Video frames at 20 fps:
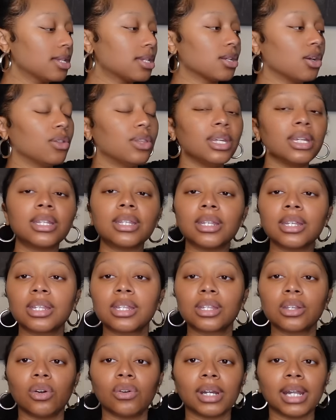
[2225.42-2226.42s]
So this is
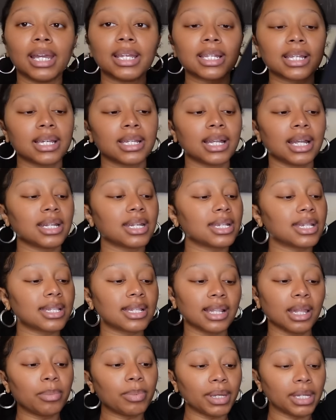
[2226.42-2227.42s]
so nice because I just
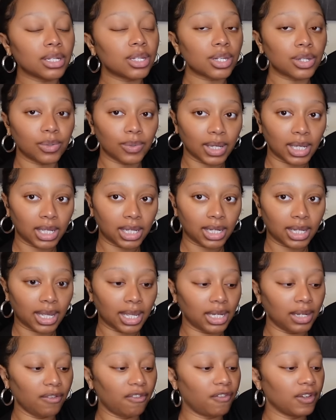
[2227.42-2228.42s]
slip into it
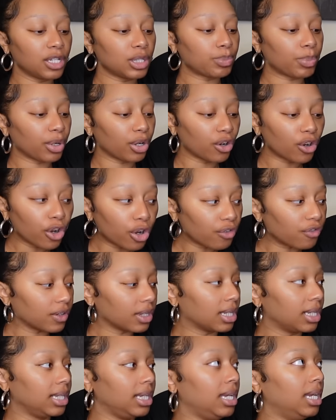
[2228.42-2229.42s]
and it fits
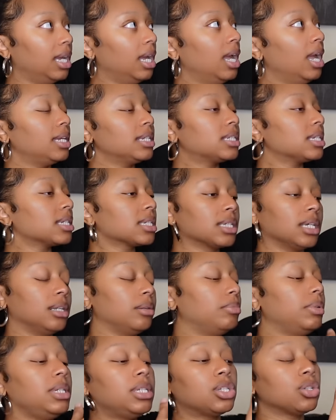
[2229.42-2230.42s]
perfectly. It's just
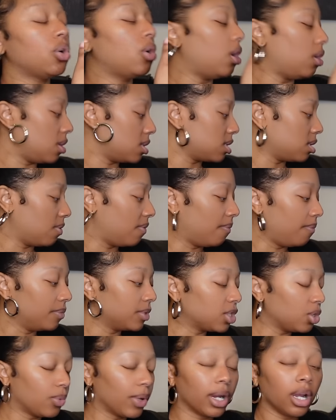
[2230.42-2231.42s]
gonna be so awesome
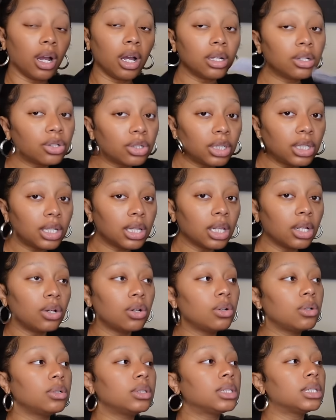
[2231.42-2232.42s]
to wear underneath
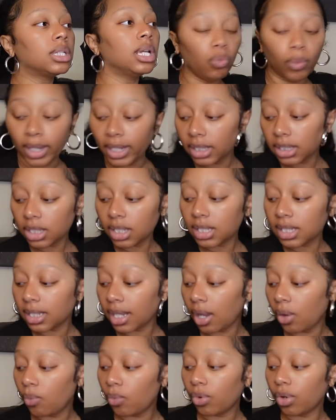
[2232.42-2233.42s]
clothes when it starts to
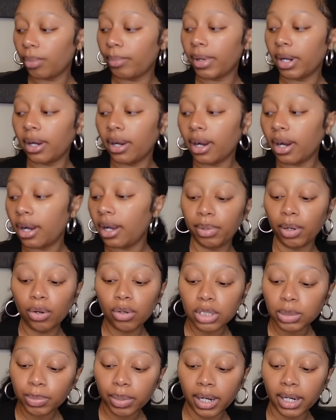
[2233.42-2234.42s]
get warmer,
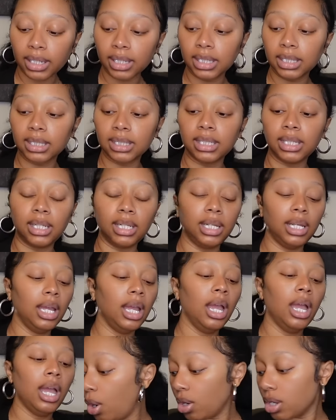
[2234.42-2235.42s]
post-pregnancy,
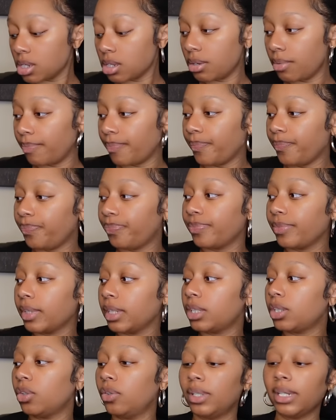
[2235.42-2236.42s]
awesome.
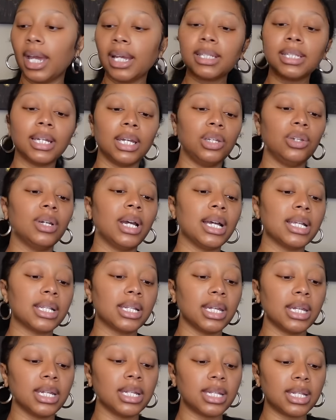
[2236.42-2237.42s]
So next that you guys
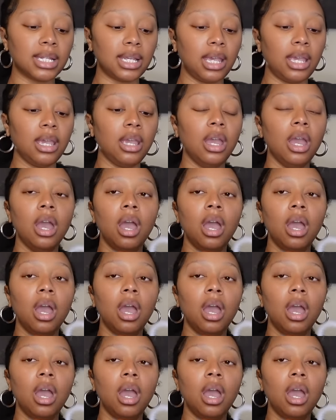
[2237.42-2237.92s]
didn't see,